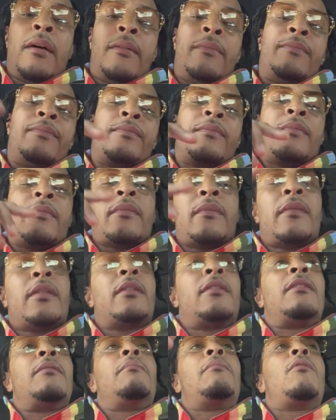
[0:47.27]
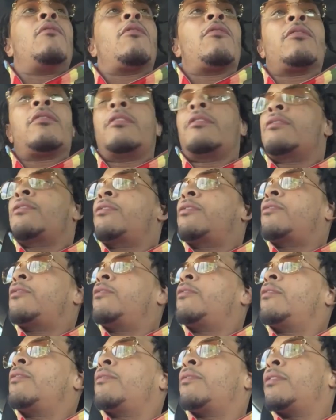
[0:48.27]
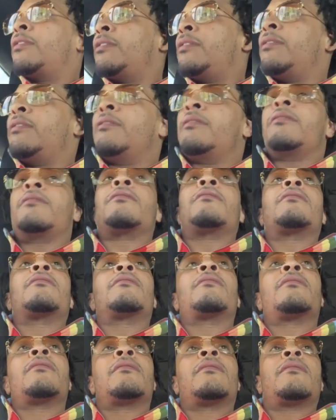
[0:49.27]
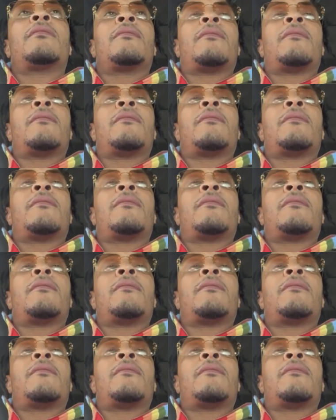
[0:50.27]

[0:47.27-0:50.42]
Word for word: now, the moral of the story is